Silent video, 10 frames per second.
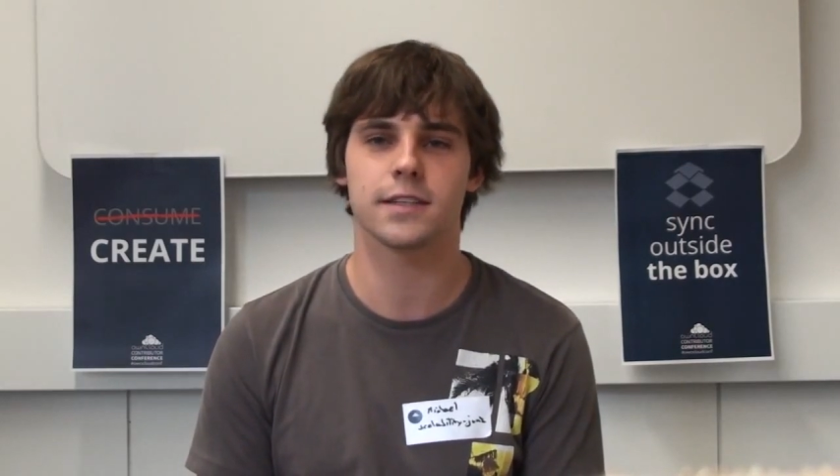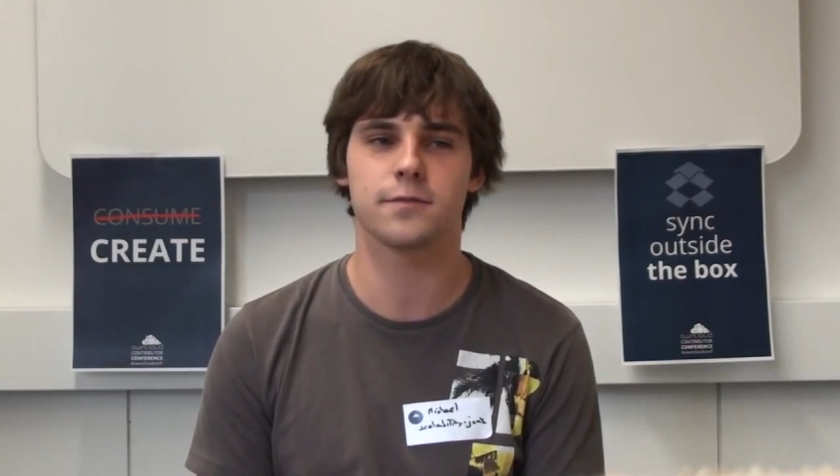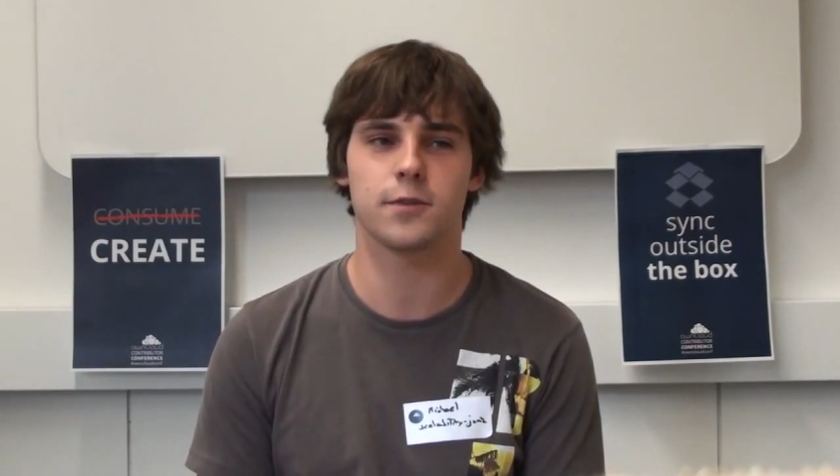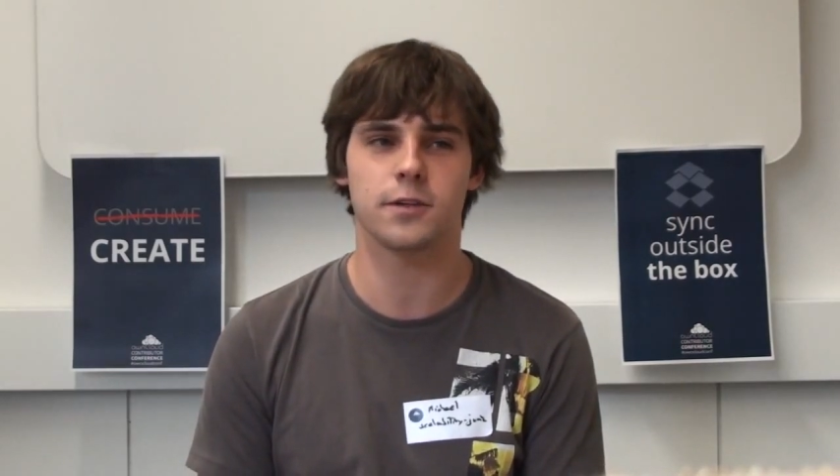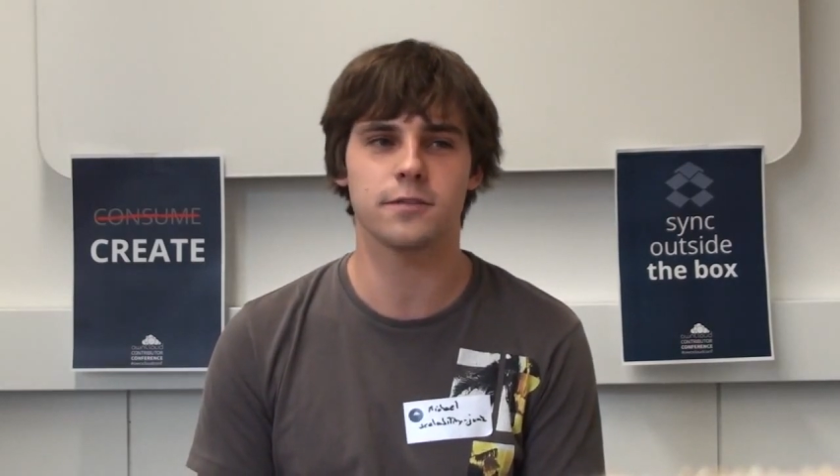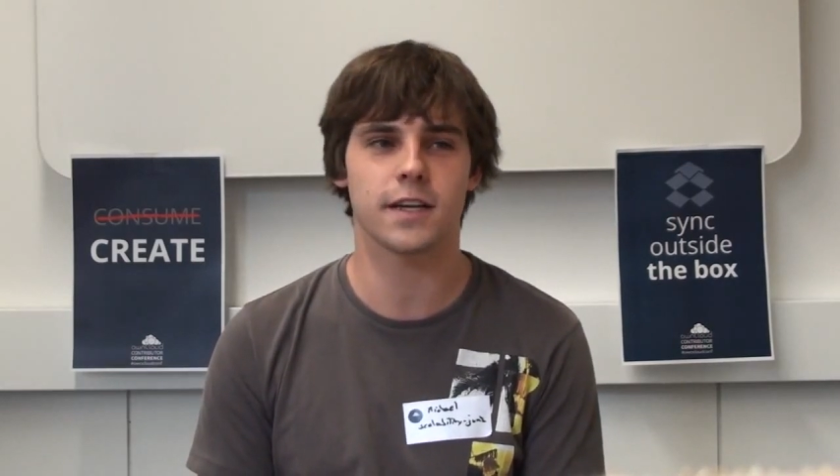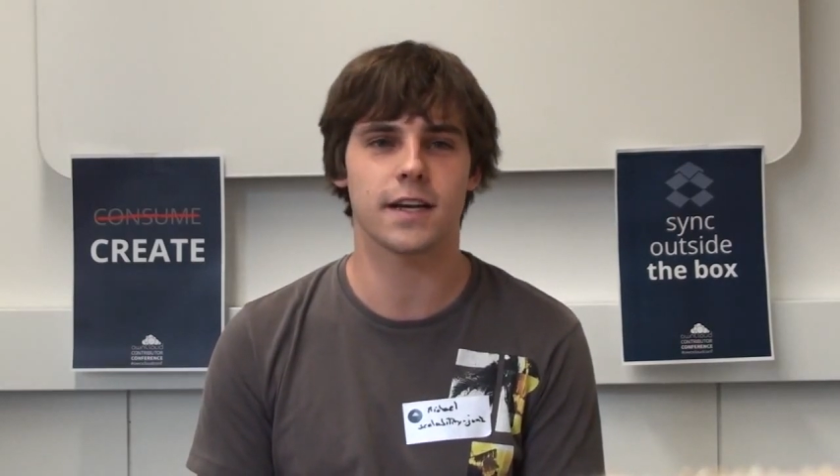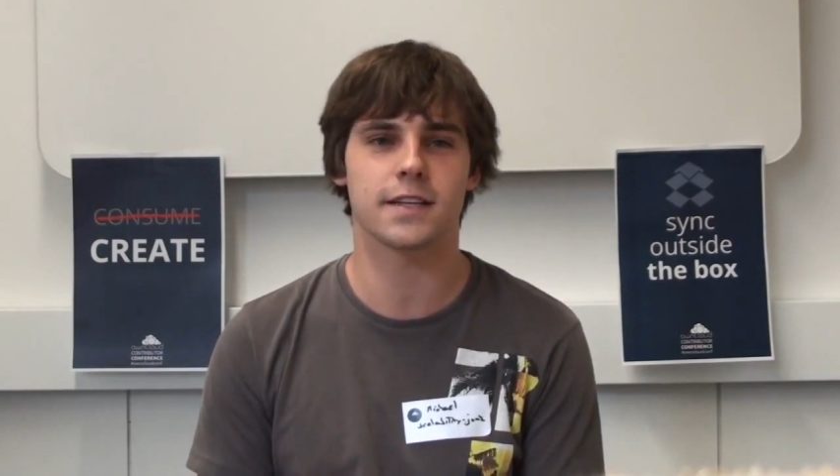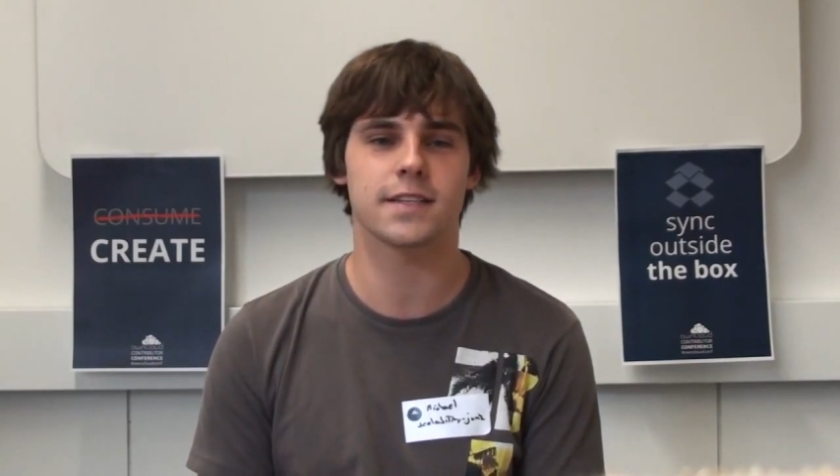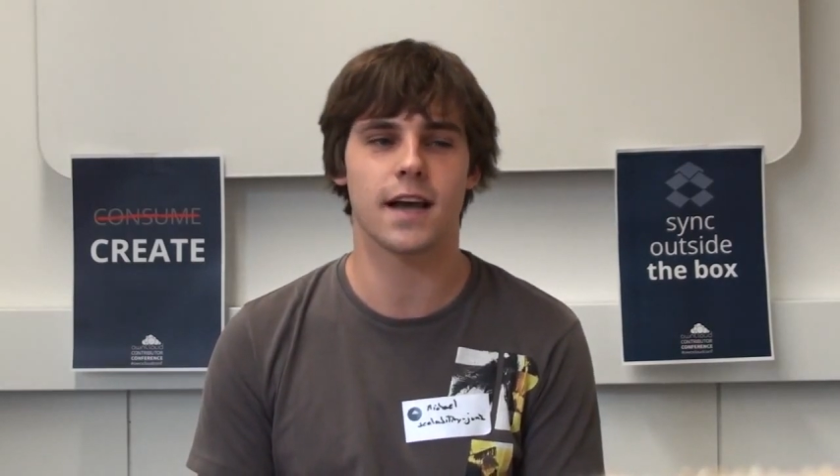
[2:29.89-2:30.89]
involved,
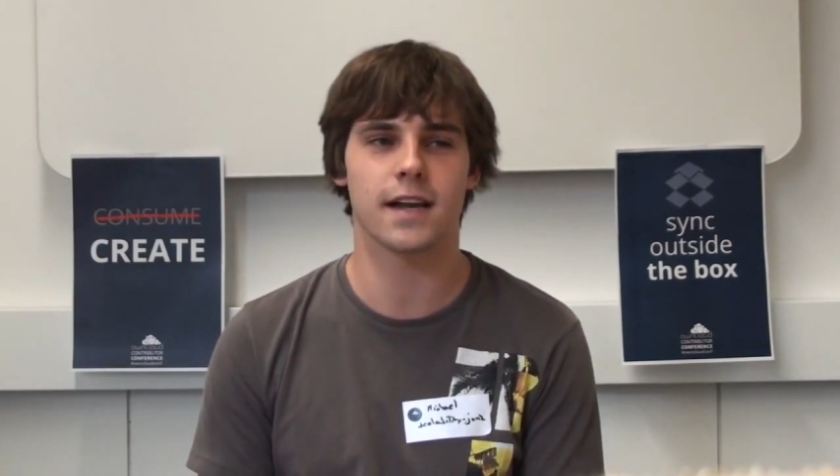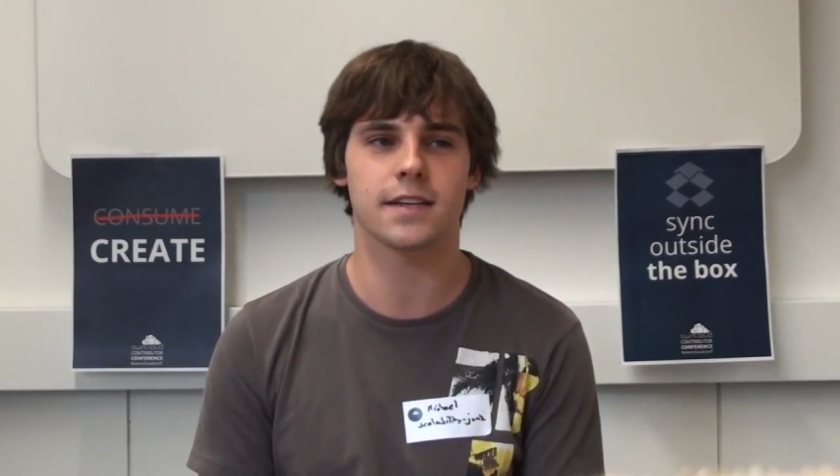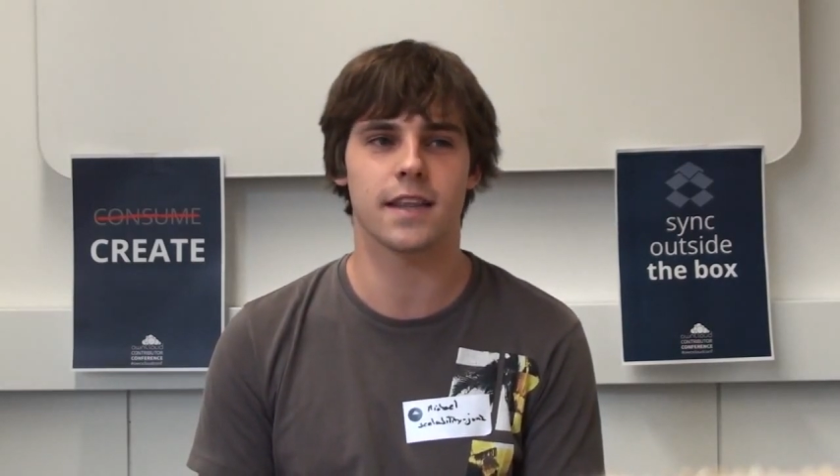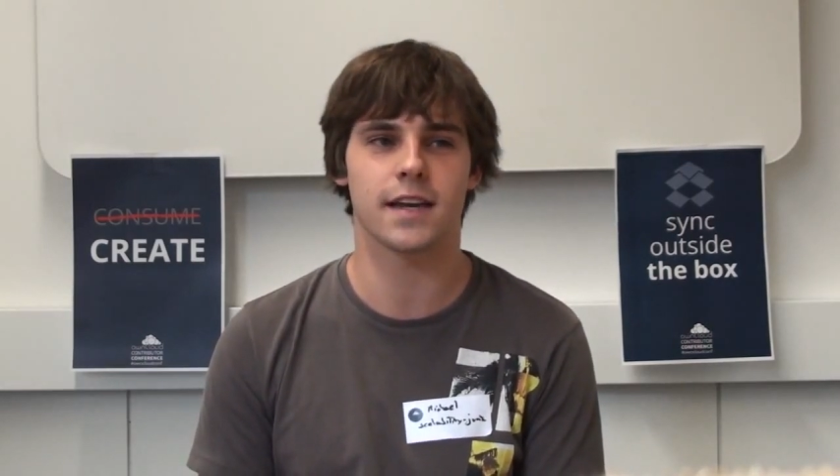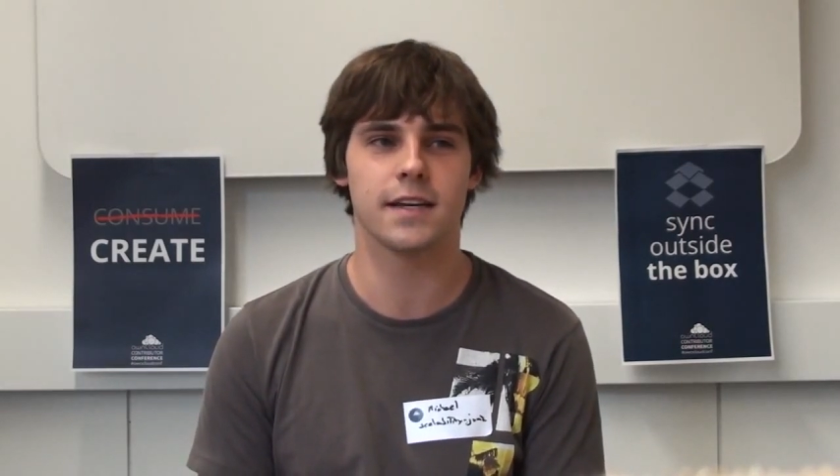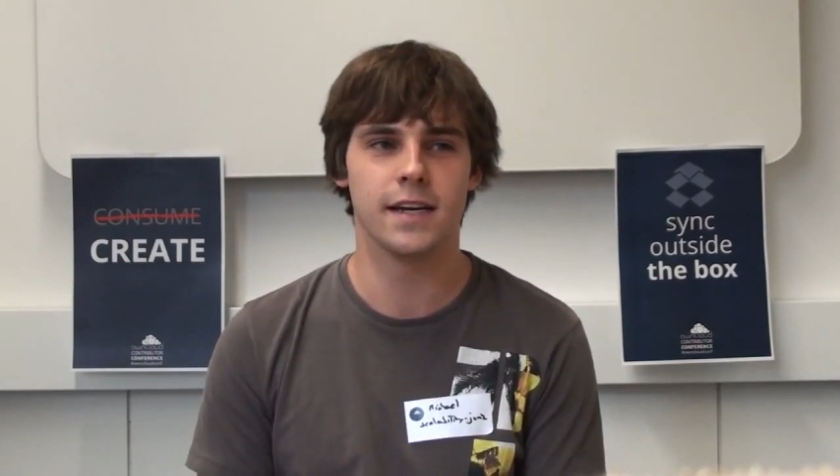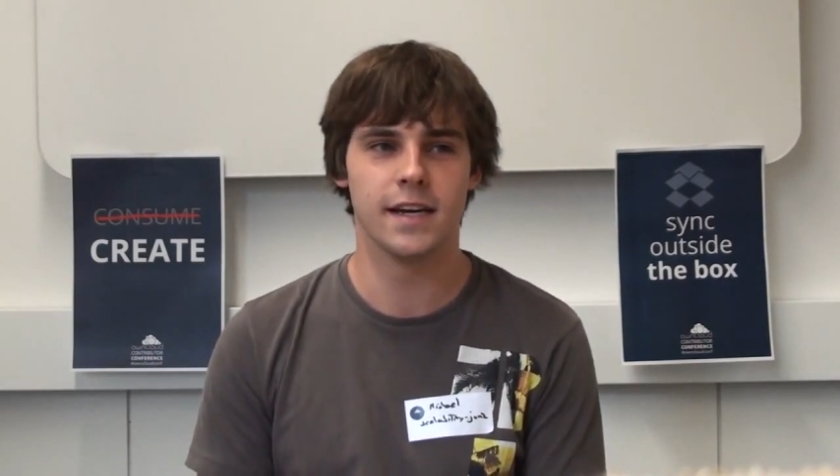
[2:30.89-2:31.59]
I decided that